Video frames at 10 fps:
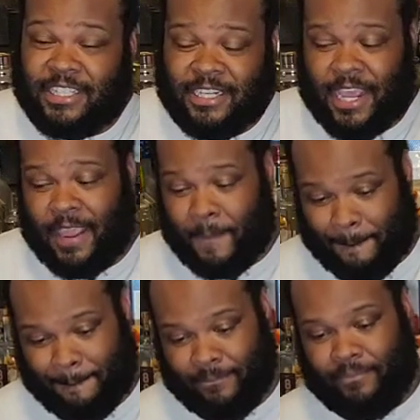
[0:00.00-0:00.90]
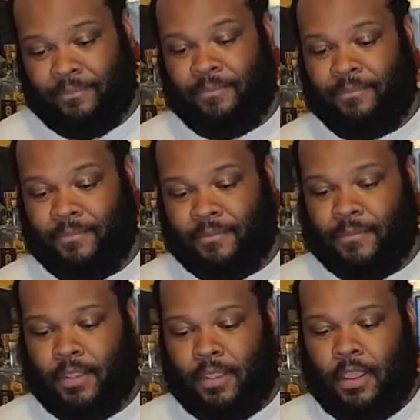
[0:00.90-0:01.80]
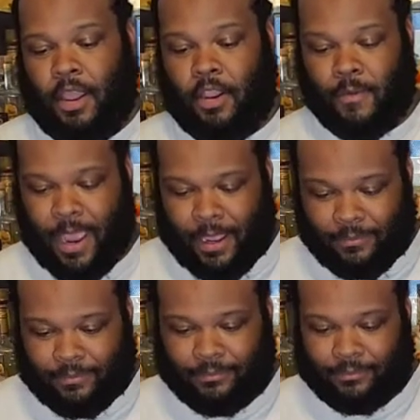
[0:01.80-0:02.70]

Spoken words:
today. All right.